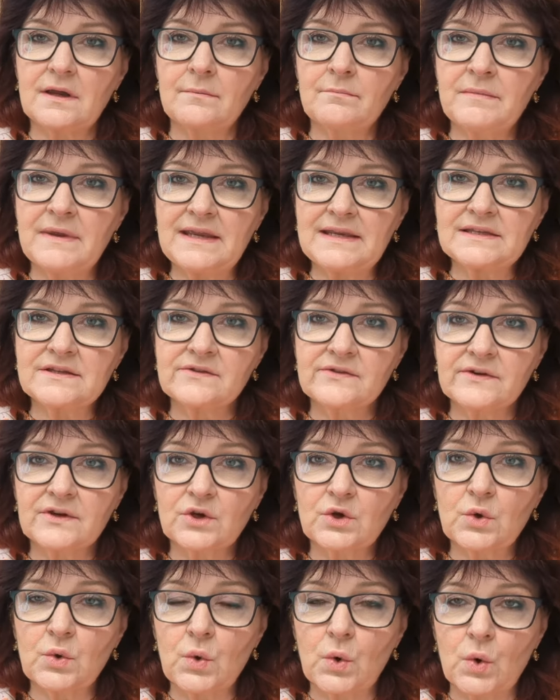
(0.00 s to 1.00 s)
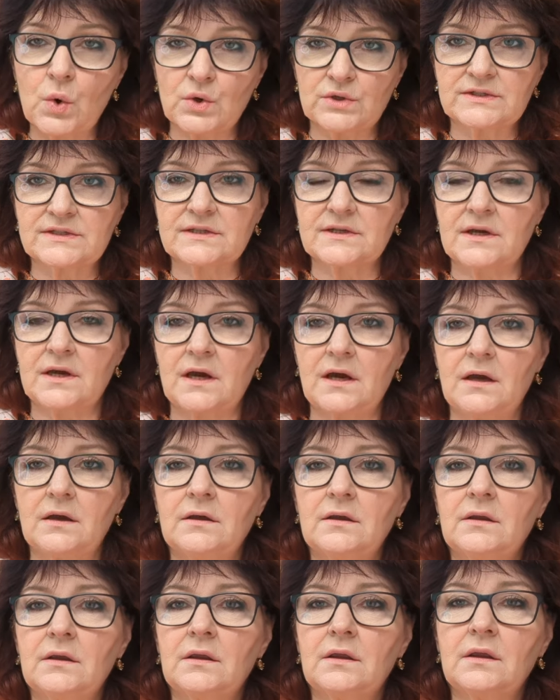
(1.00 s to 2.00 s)
a meter and a quarter
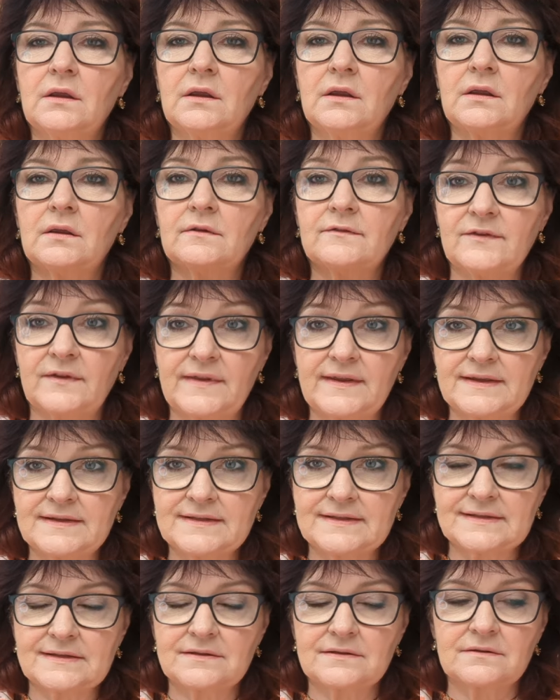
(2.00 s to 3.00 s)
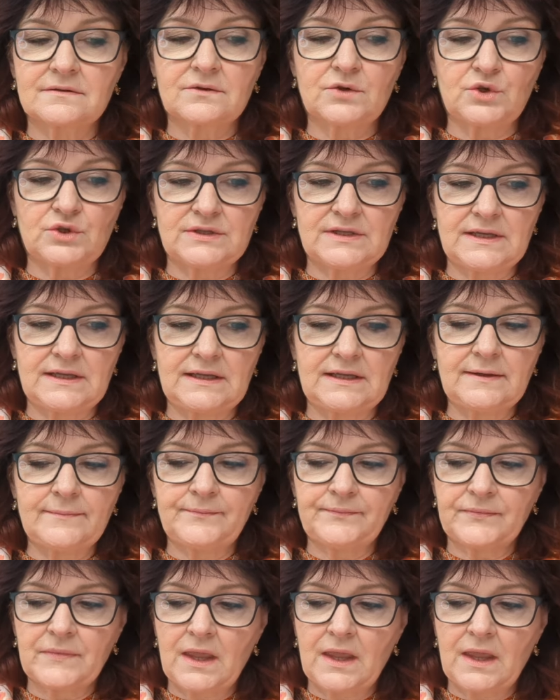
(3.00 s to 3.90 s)
for this hoodie,